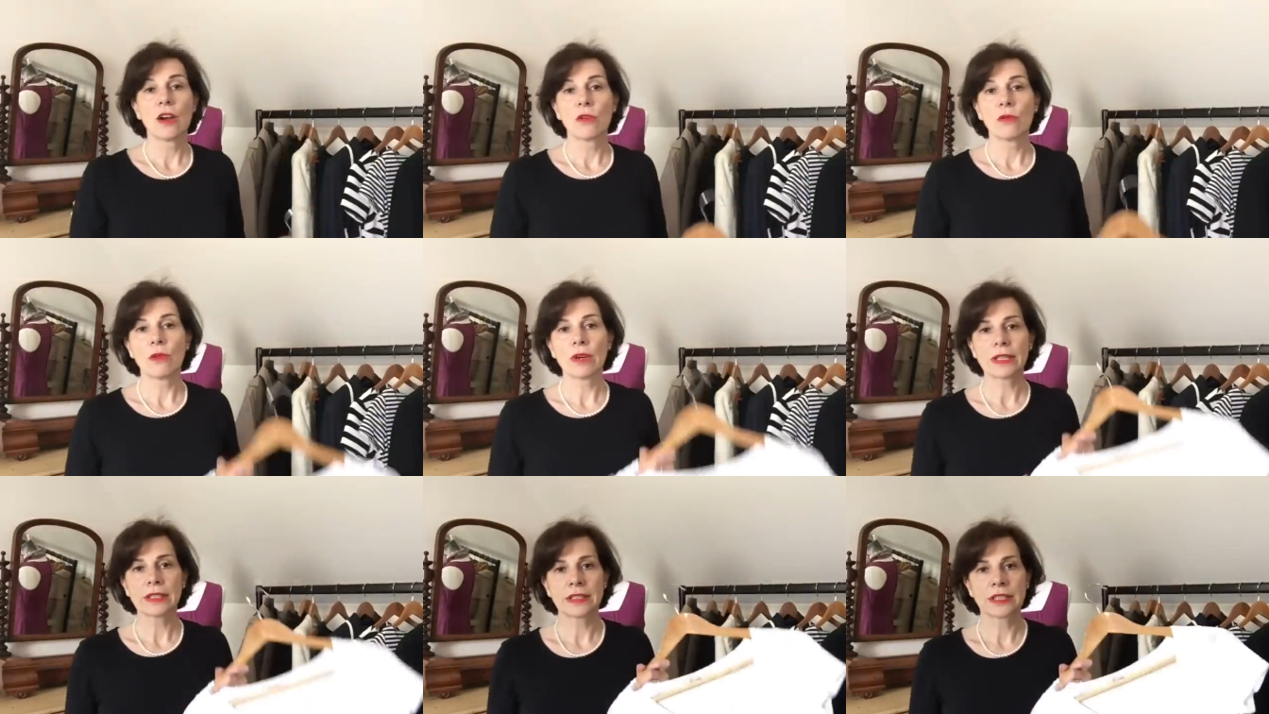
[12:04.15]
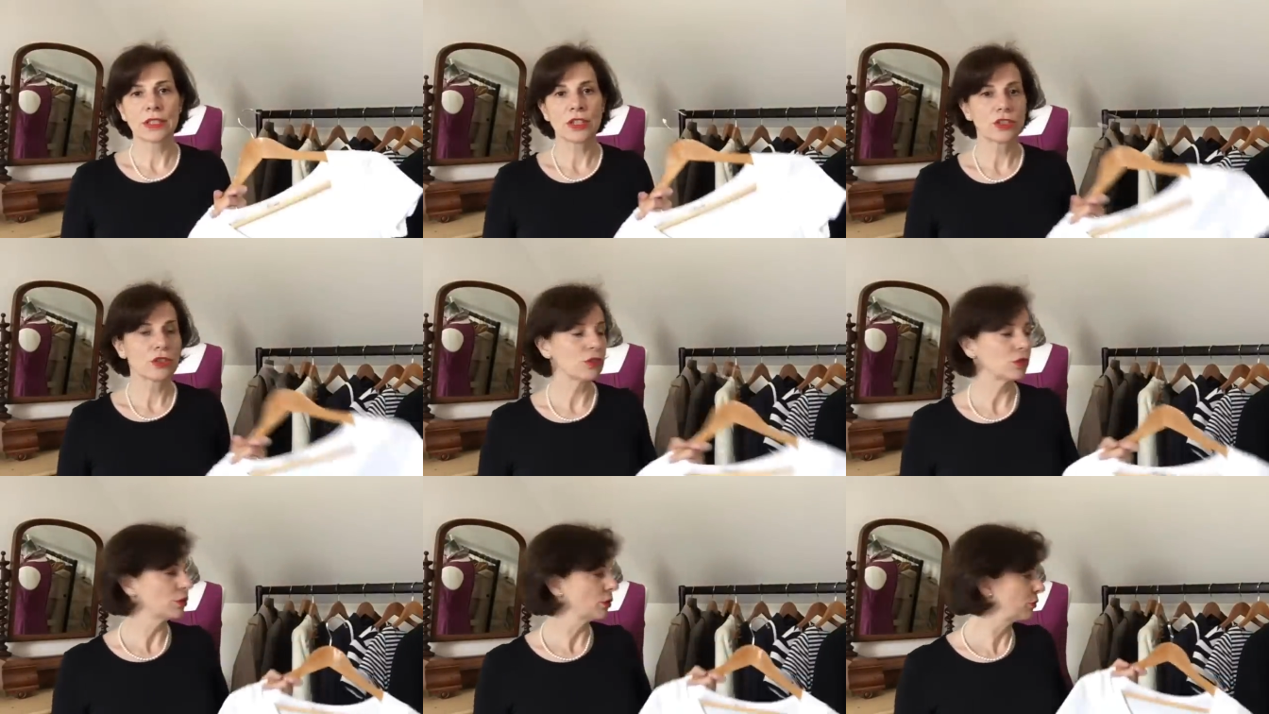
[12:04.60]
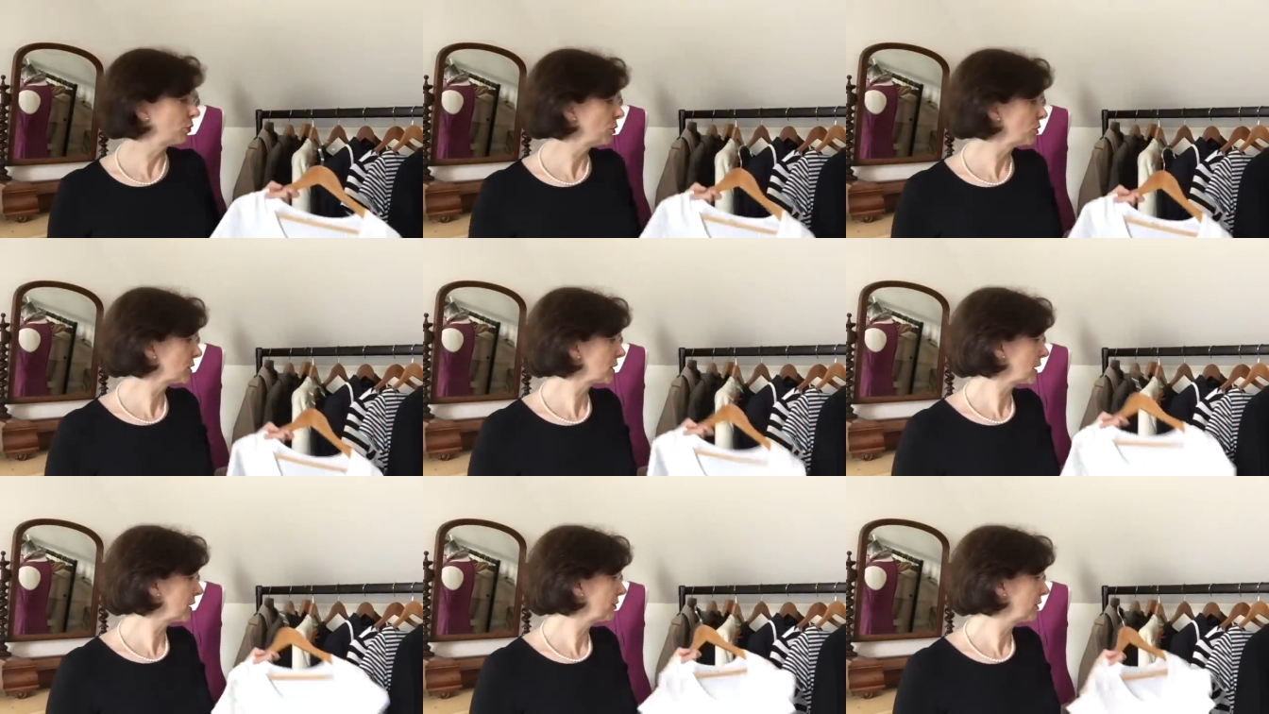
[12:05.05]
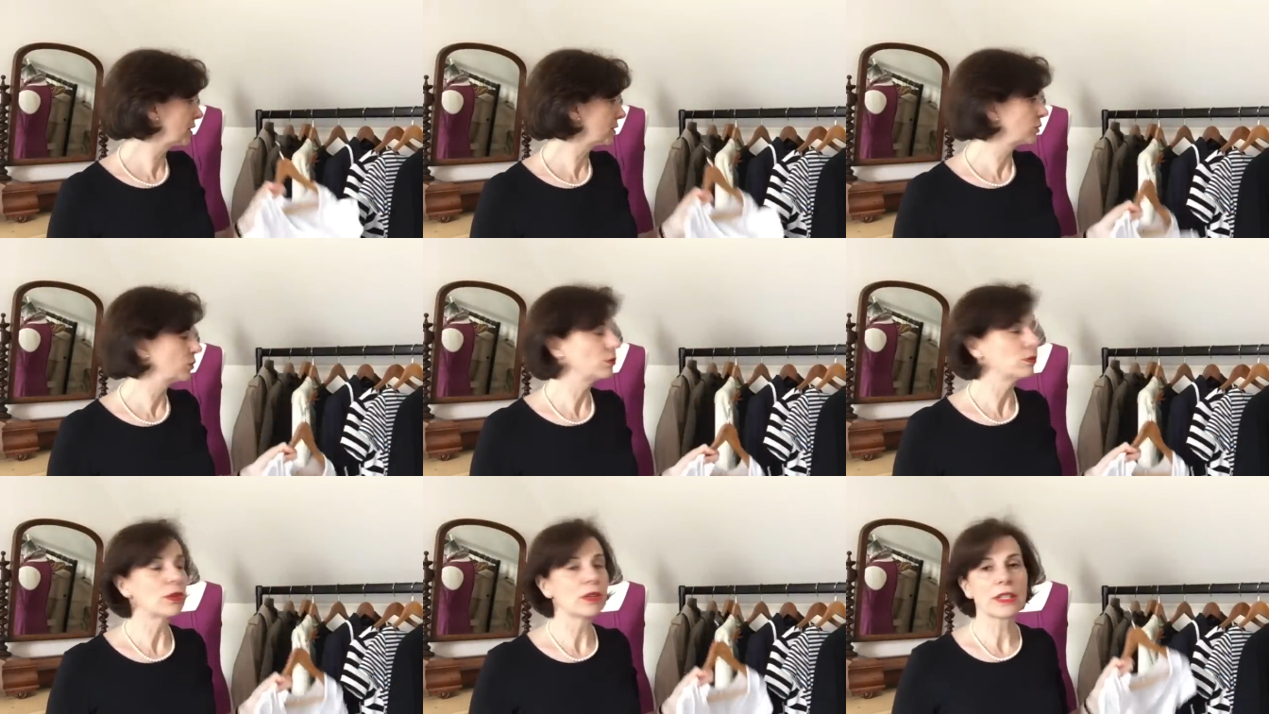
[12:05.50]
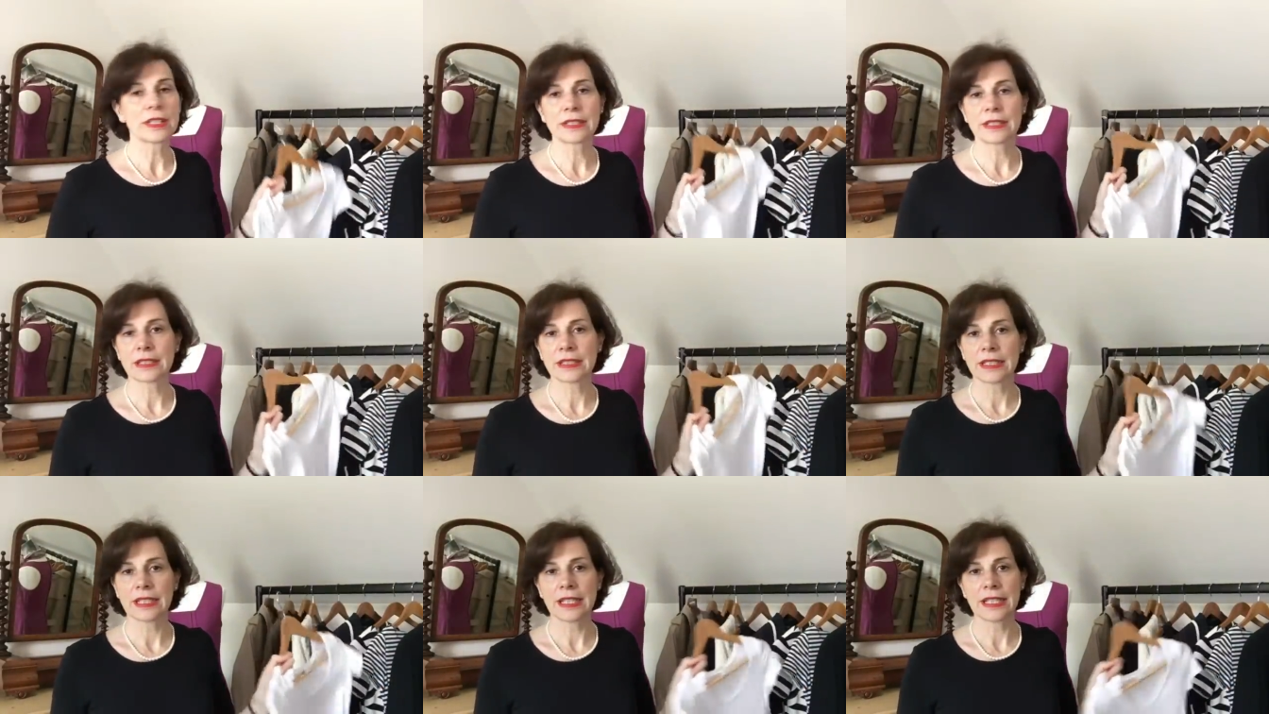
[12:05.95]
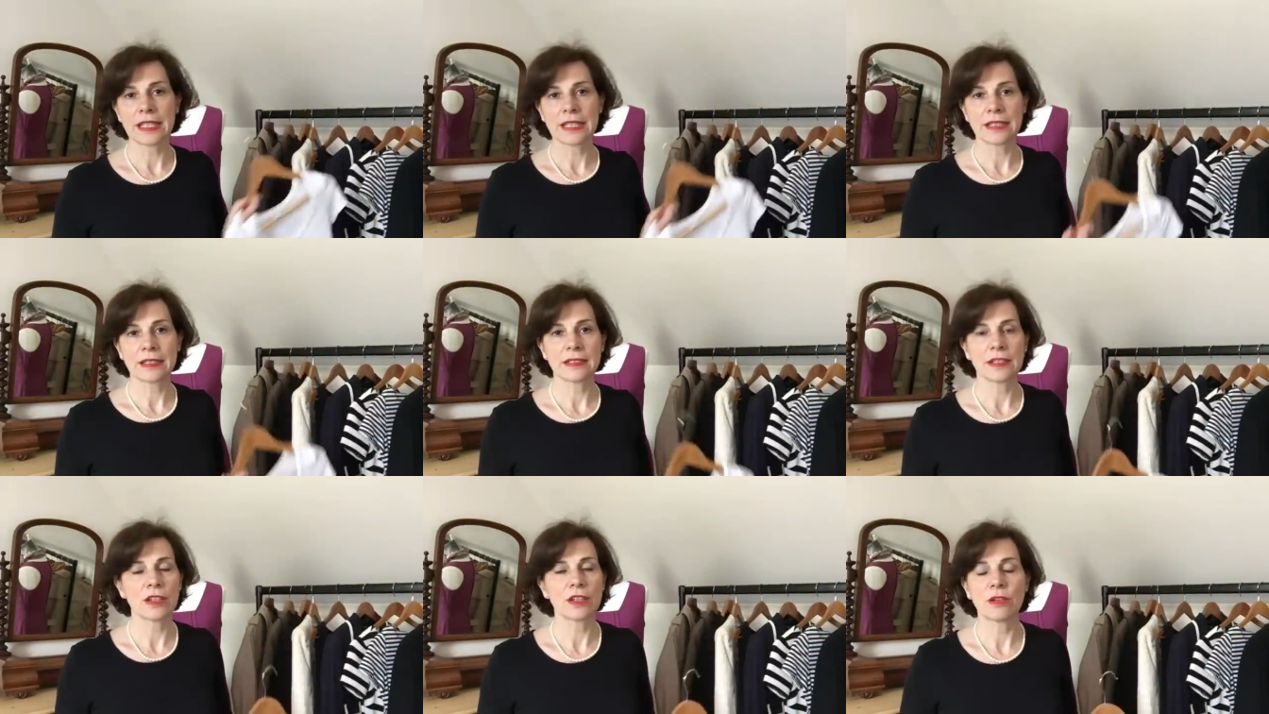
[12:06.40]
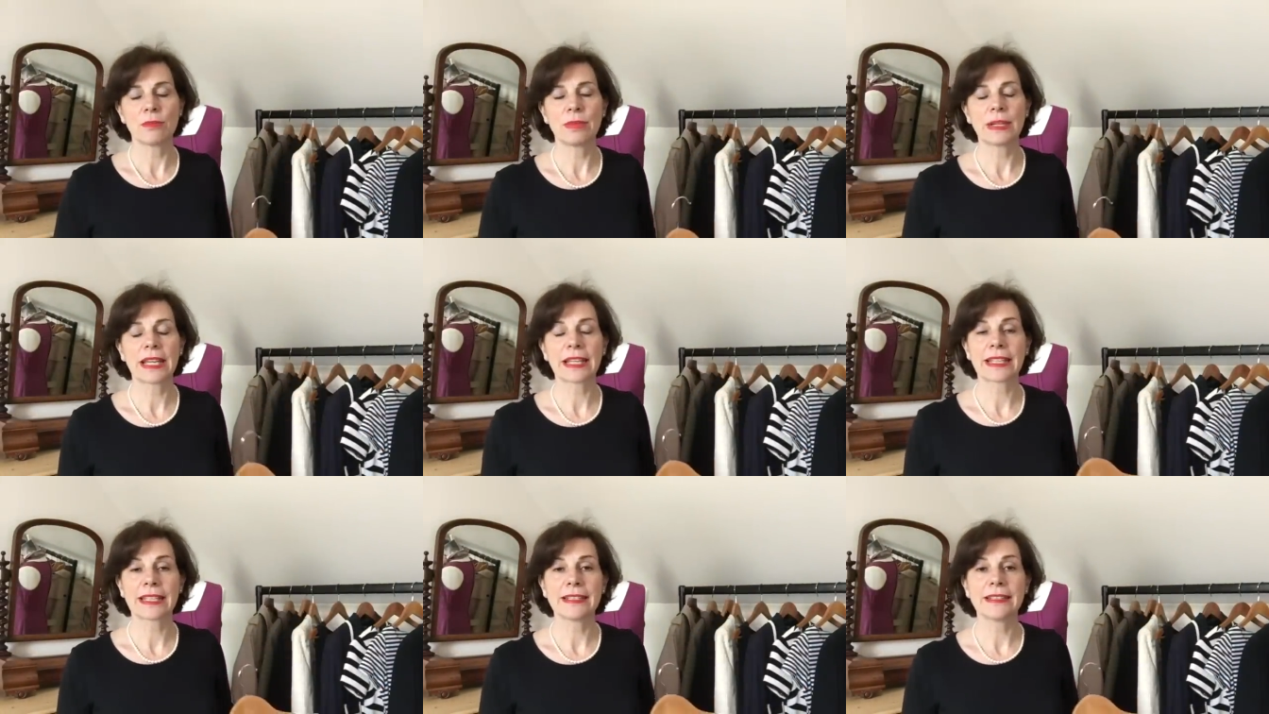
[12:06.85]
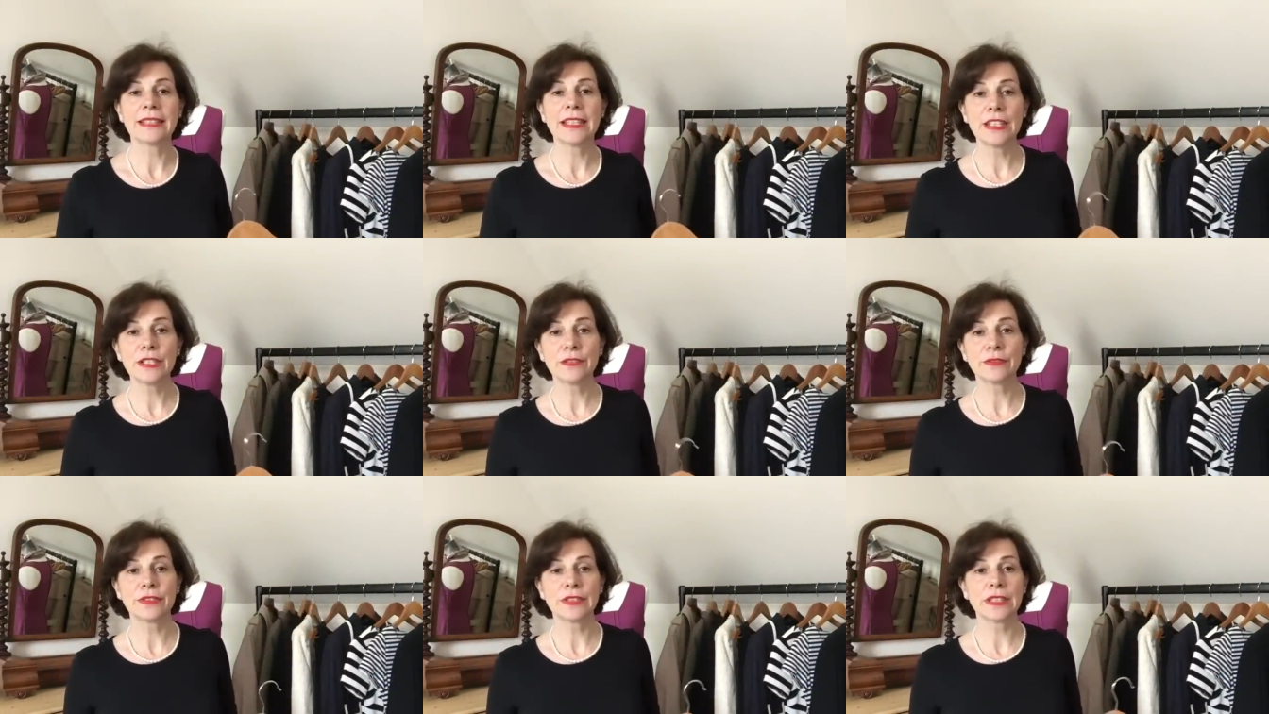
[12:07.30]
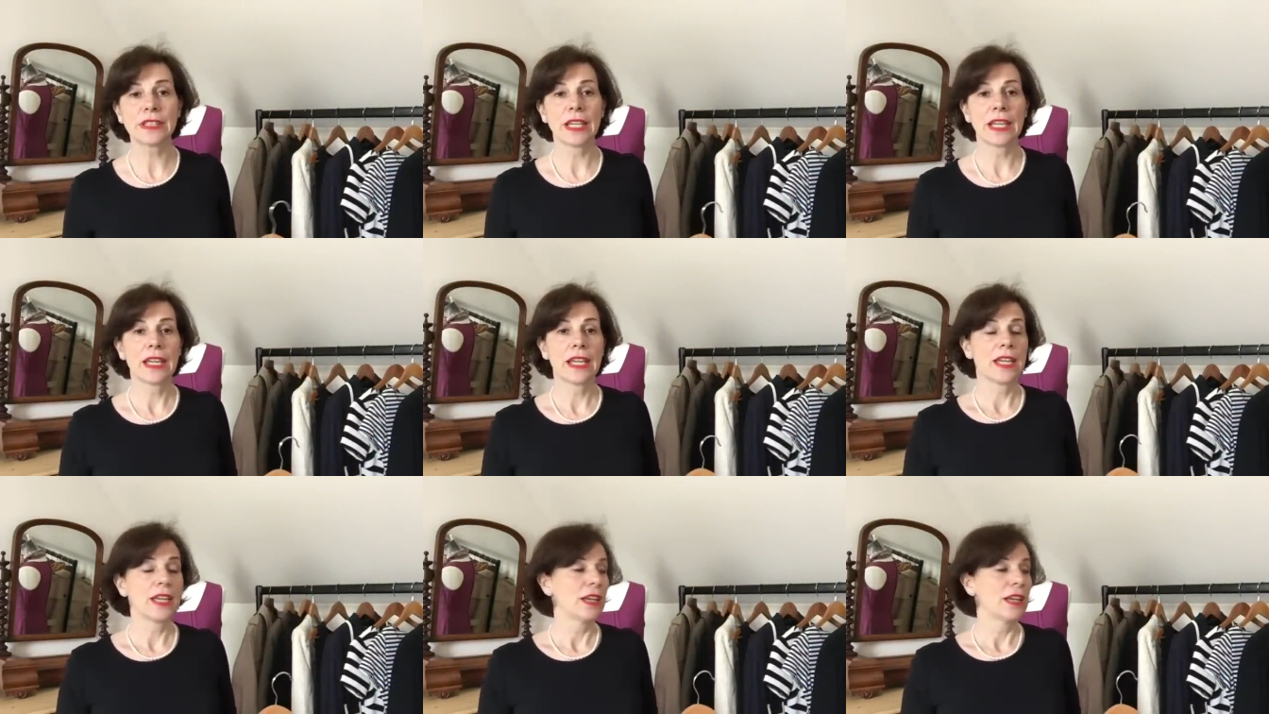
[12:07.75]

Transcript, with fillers: white t-shirt of course i've got white and uh, black and navy